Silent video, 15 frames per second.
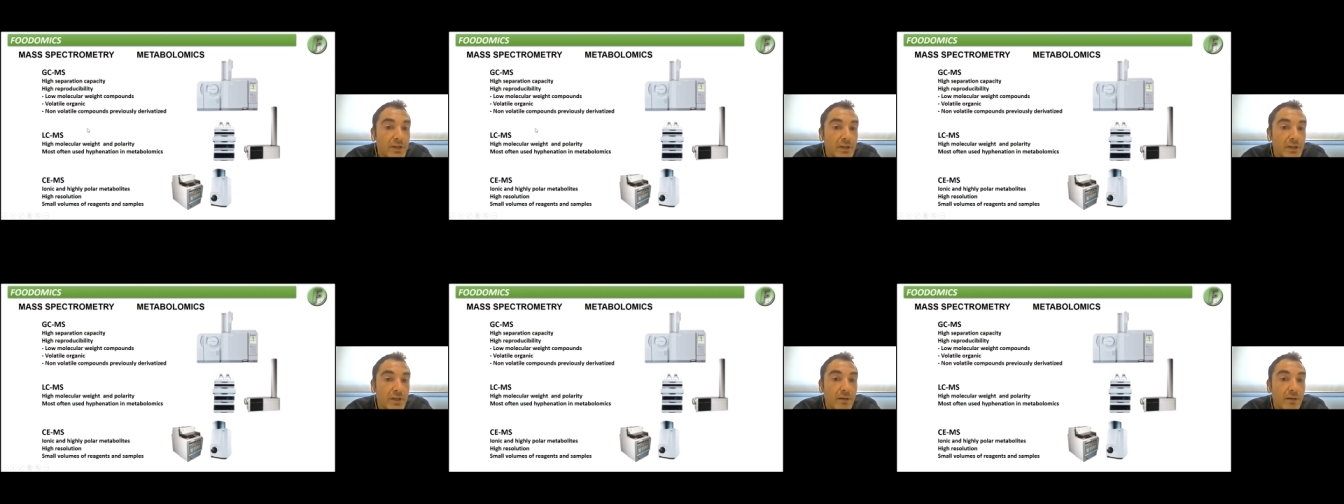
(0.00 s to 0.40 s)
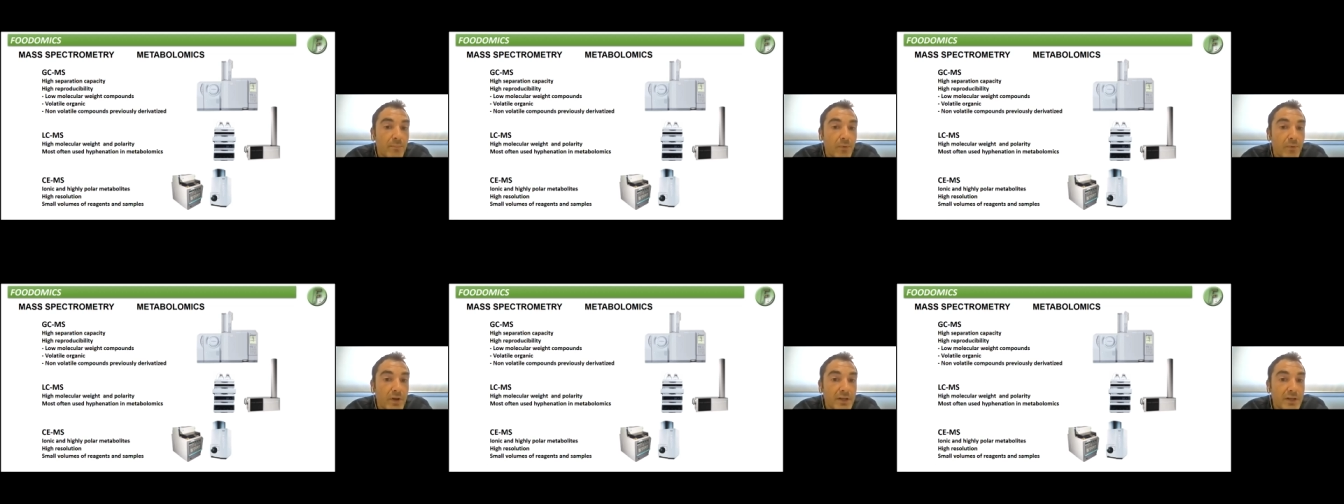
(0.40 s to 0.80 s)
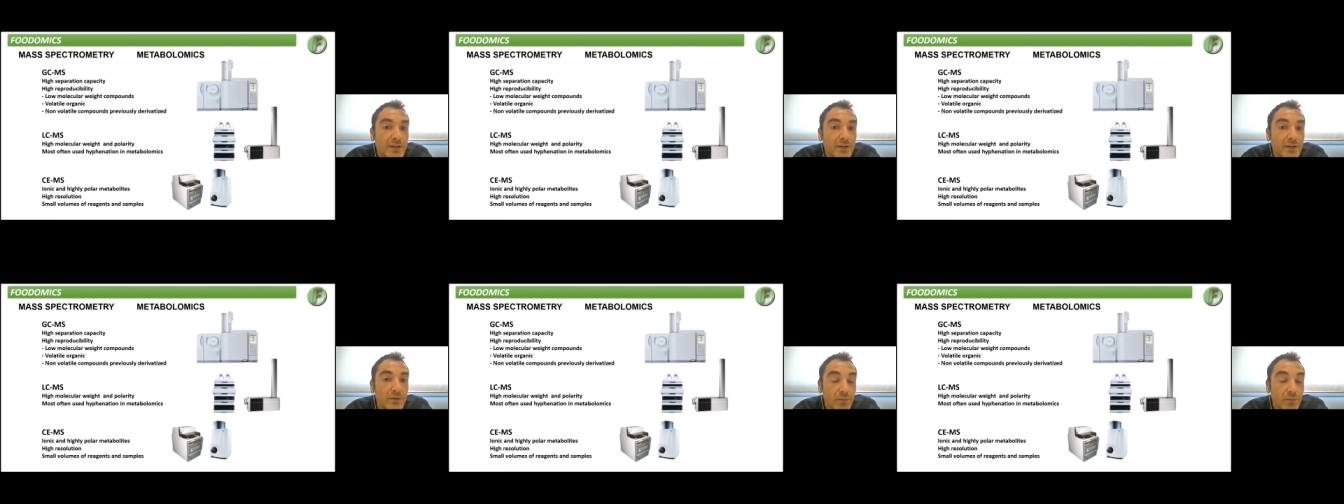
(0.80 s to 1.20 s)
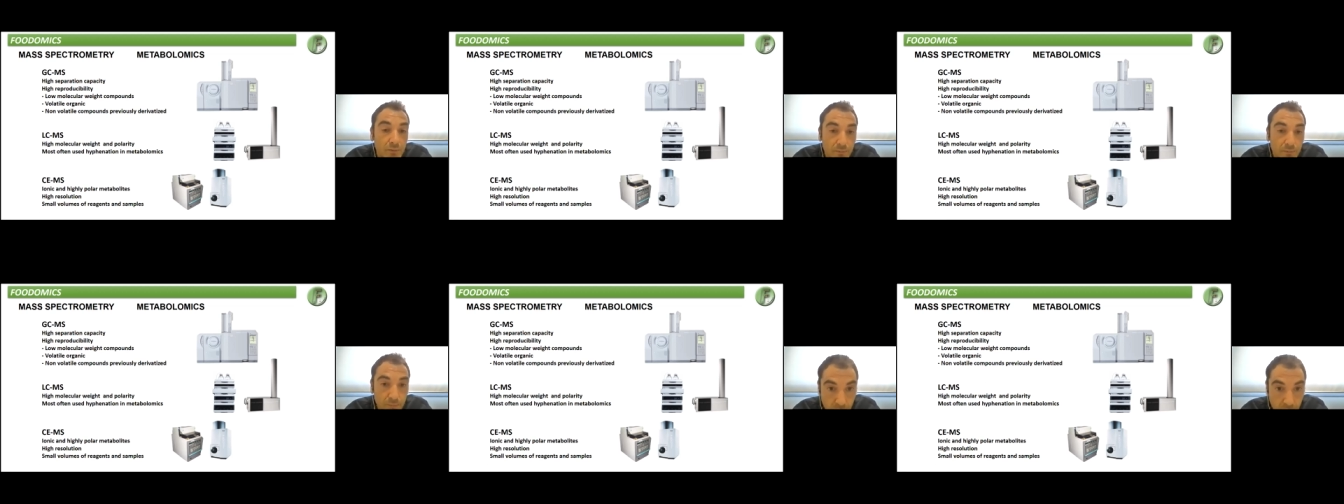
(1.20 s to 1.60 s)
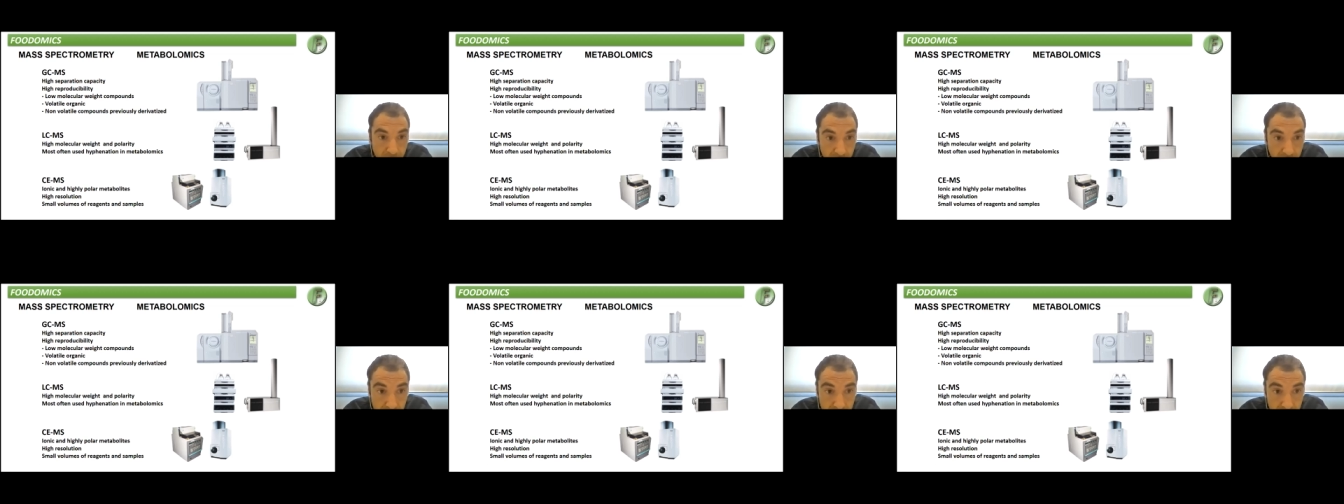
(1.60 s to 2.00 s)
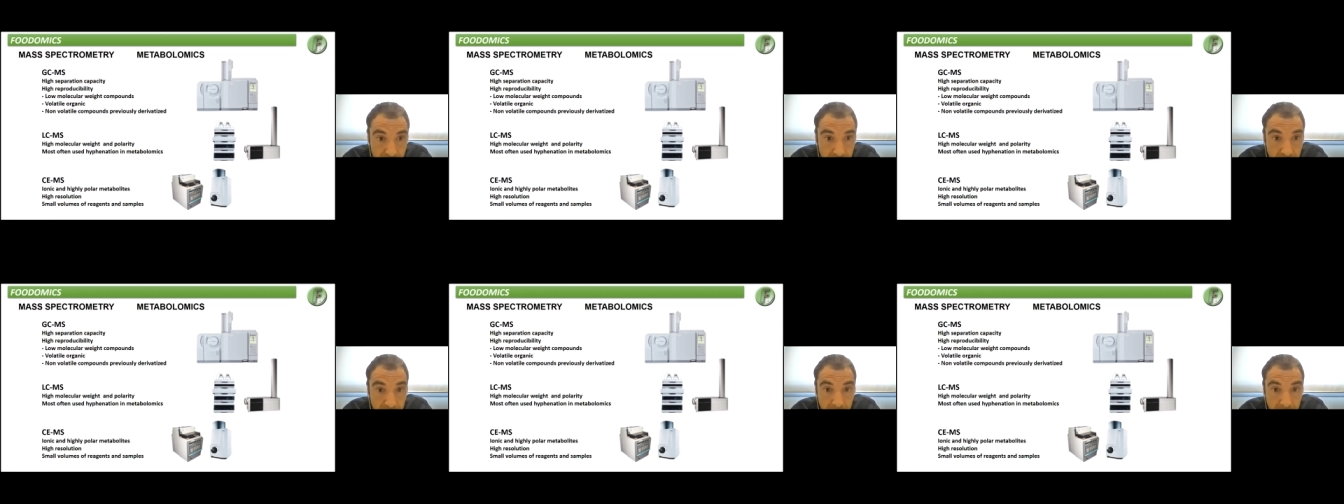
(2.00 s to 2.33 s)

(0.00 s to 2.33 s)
weight and polarity compounds,